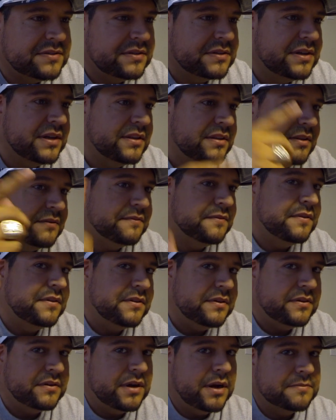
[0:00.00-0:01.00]
to get the
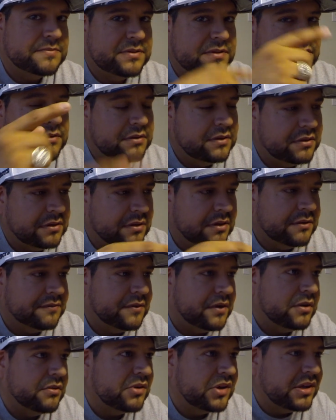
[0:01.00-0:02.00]
fifth year option the
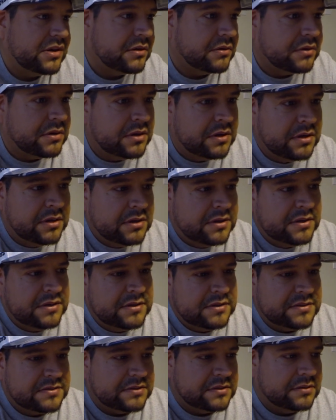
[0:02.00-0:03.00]
following year.
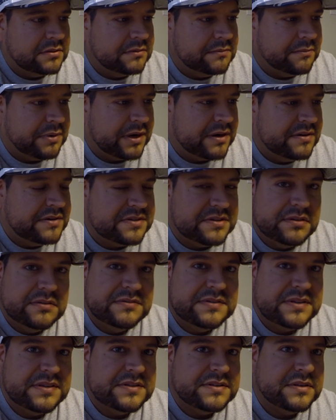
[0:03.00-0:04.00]
So Byron
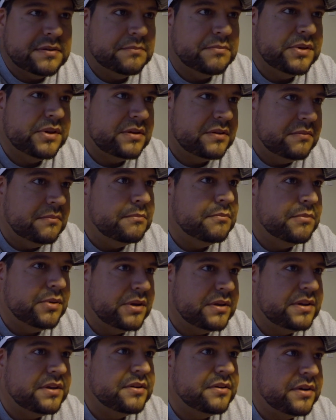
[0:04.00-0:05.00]
Jones, he's in a big,
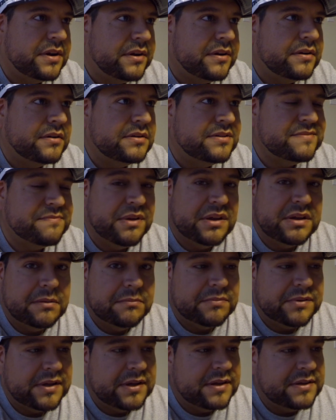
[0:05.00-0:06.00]
big year here. He's
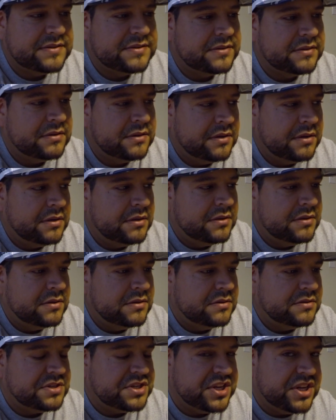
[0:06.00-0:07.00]
making plays.
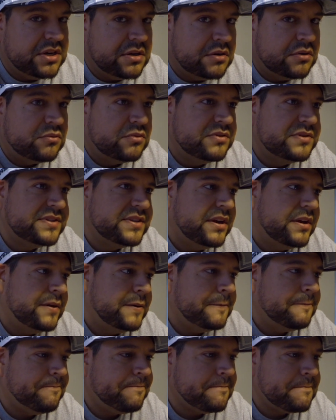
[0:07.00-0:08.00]
Chido Awuzie,